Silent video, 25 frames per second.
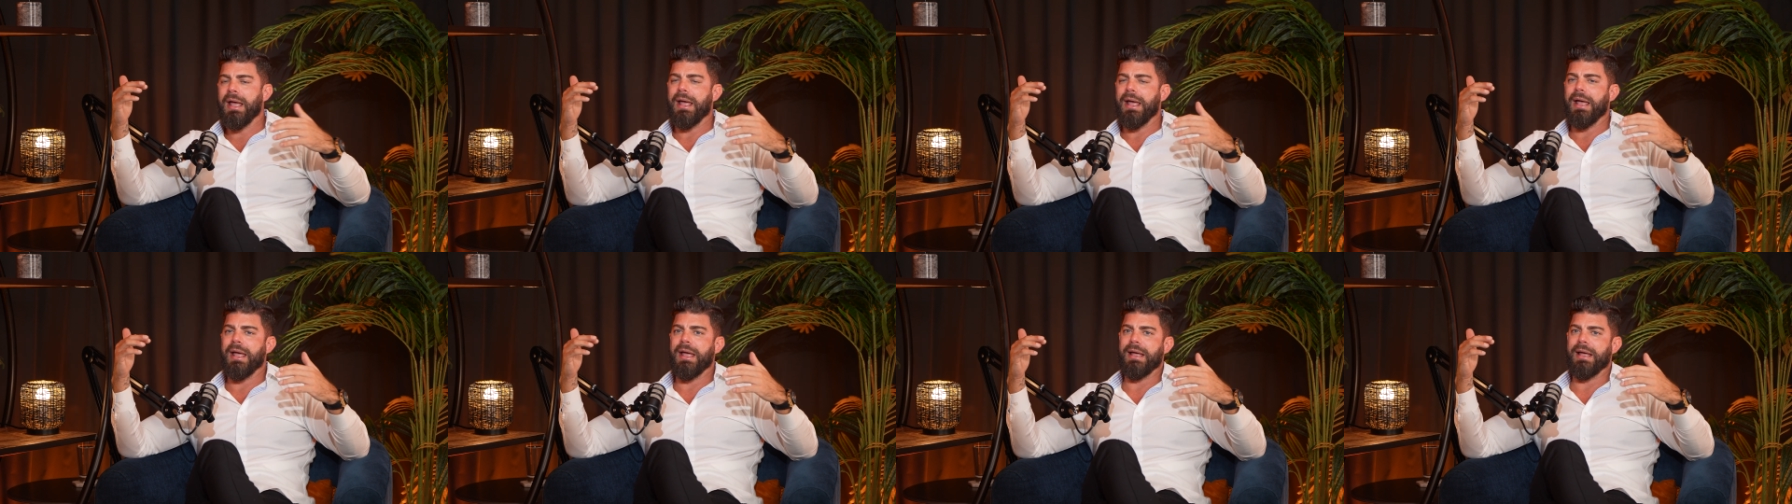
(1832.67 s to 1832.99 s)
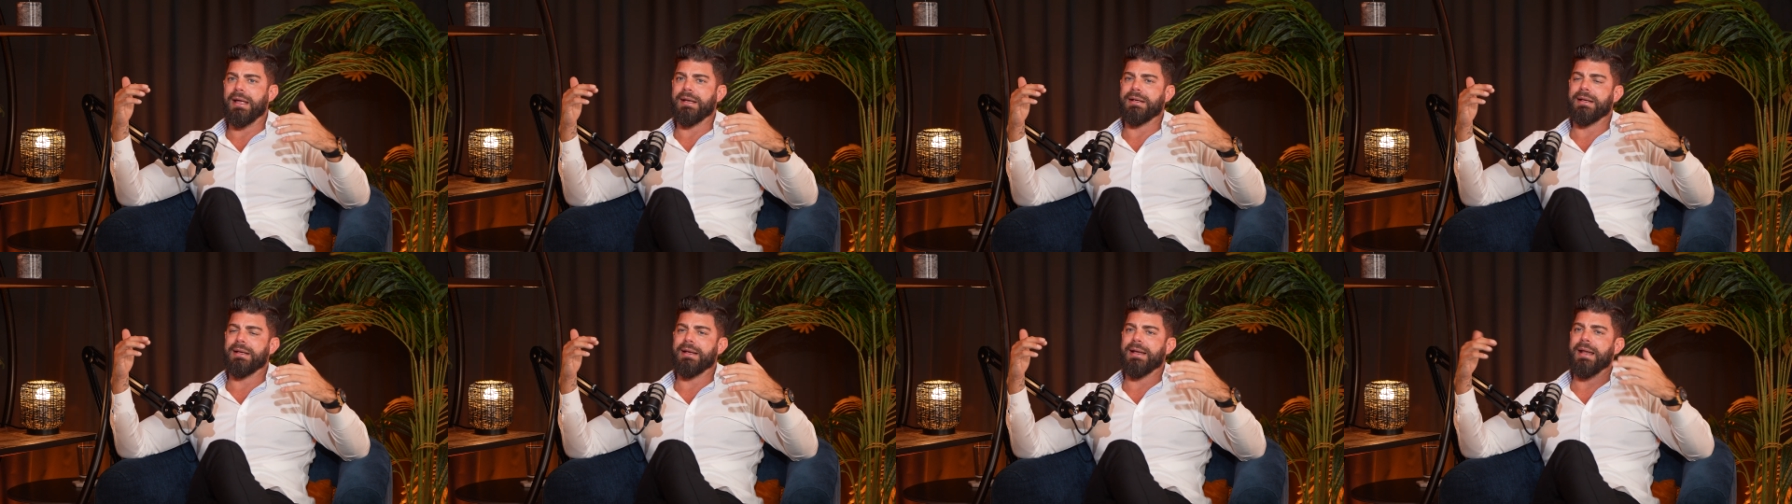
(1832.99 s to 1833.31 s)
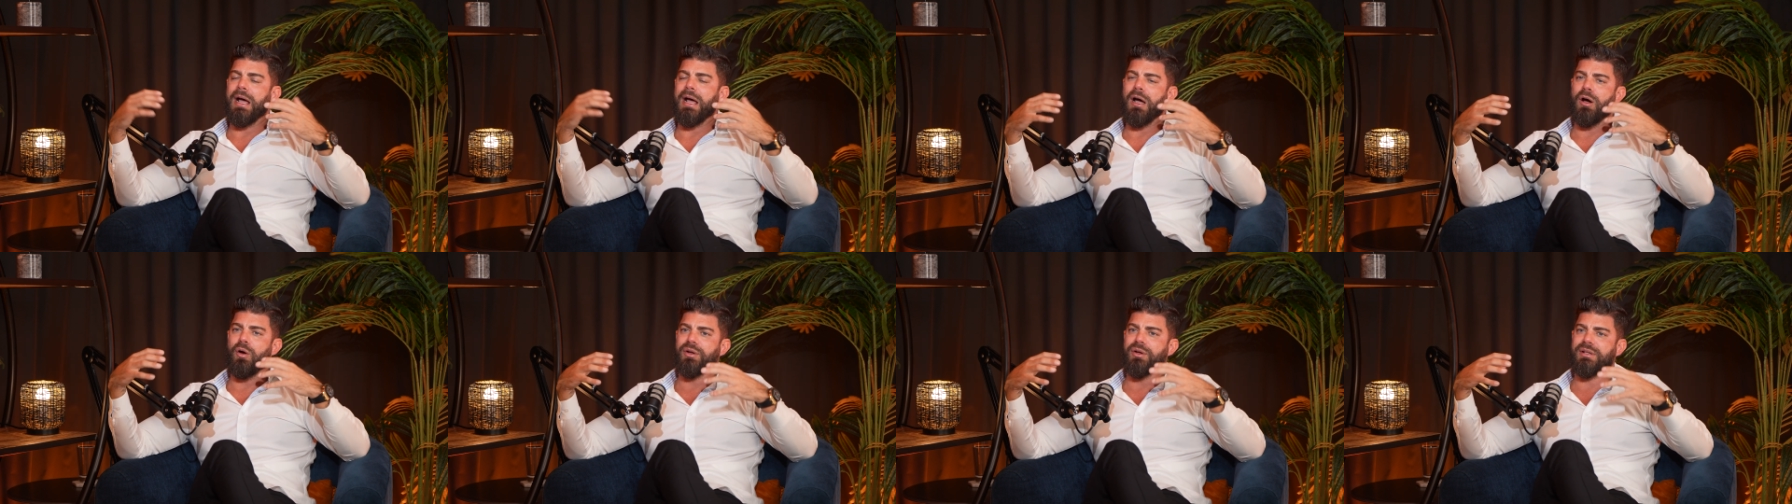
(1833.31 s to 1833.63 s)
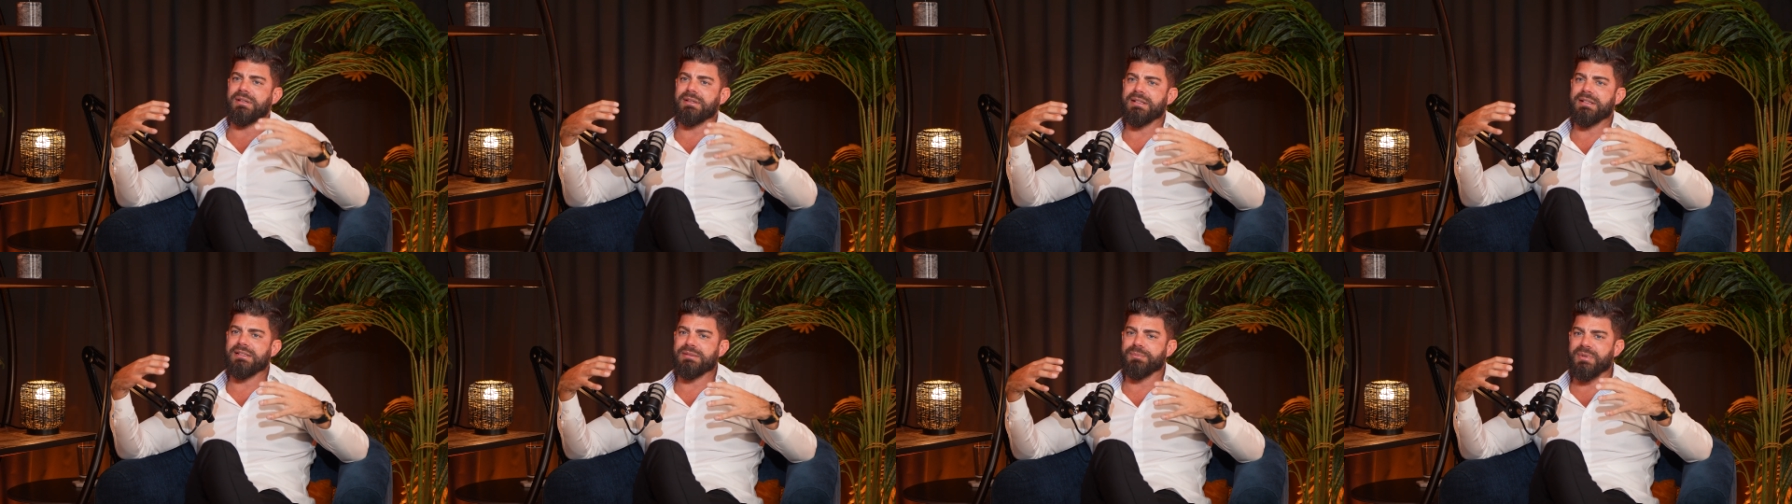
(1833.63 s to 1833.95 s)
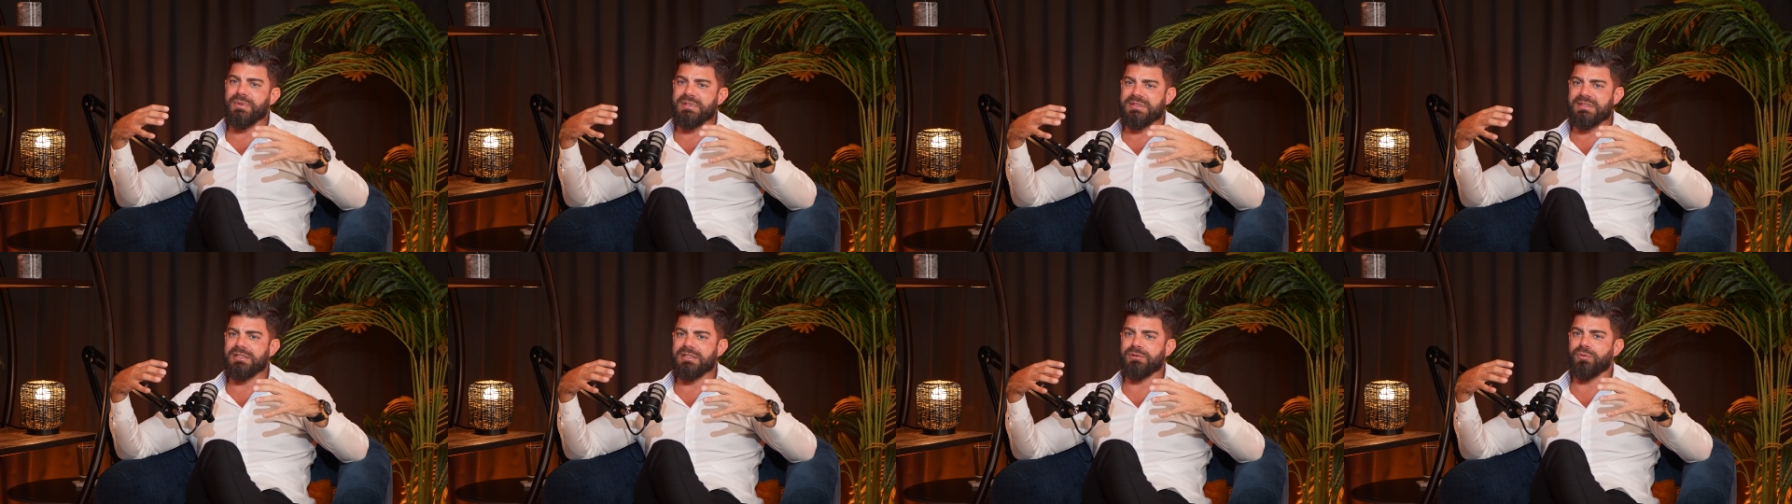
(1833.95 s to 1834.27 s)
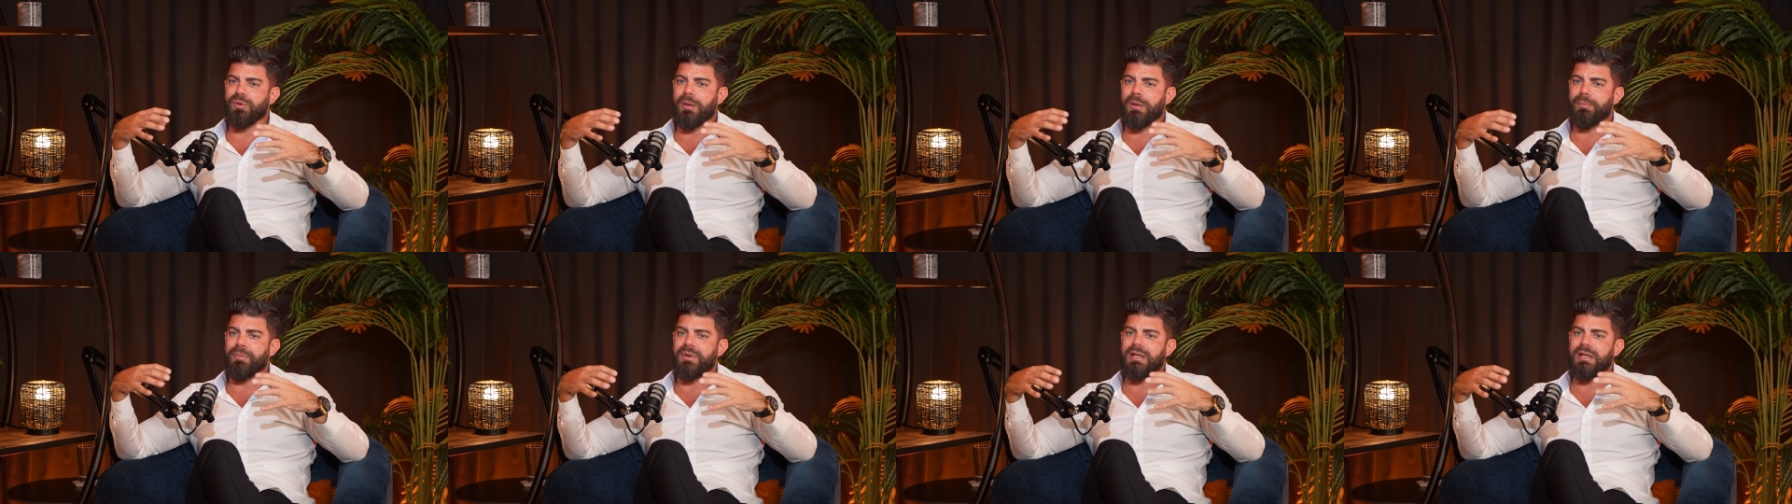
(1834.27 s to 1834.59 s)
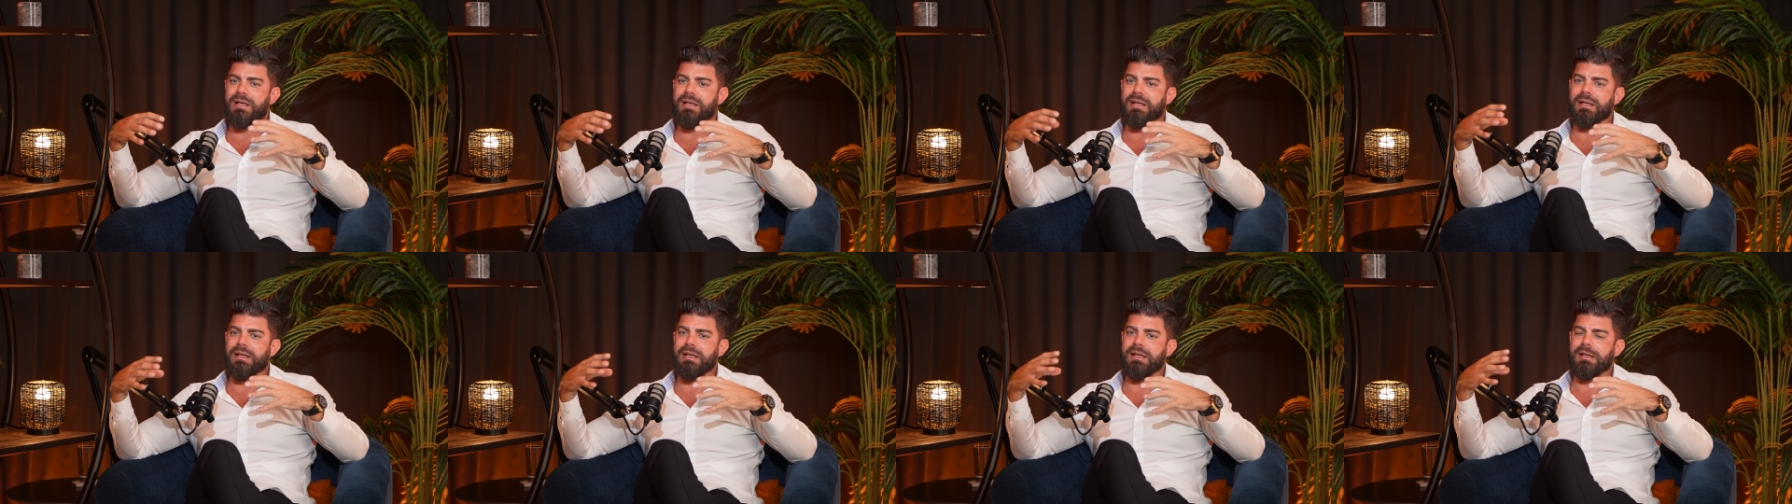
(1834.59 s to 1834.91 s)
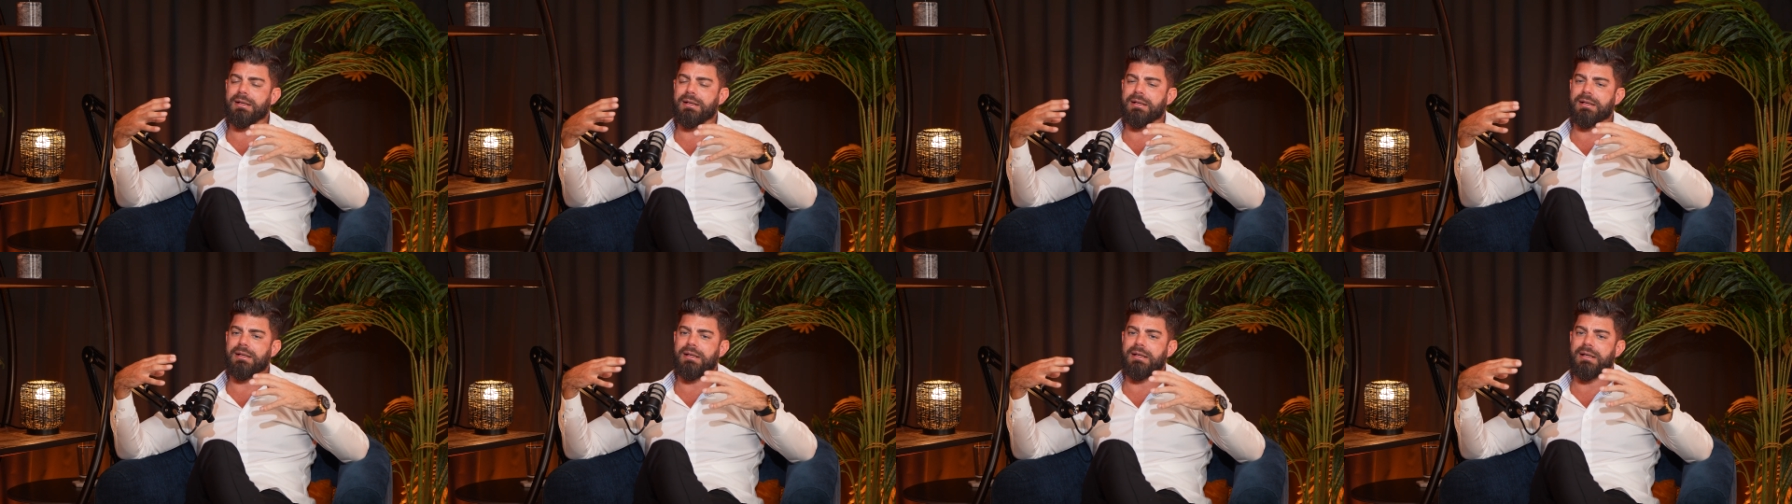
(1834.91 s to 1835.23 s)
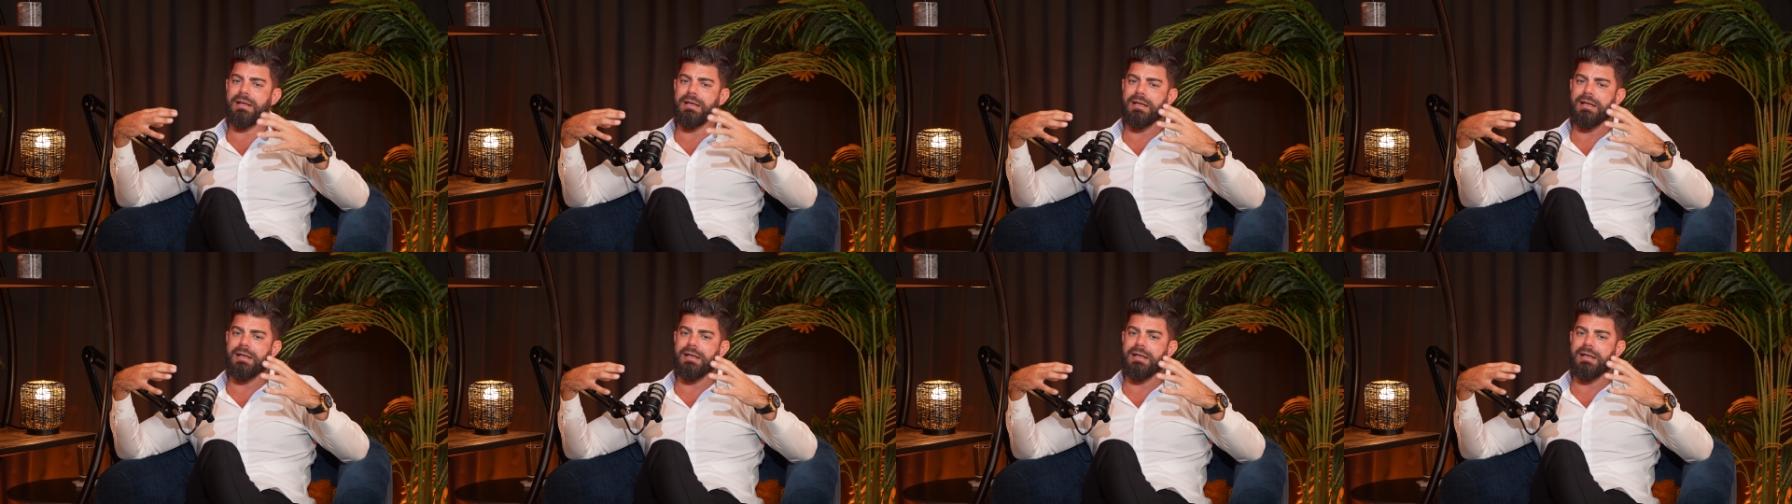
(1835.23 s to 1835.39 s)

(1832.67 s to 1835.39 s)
And now in this business, we have been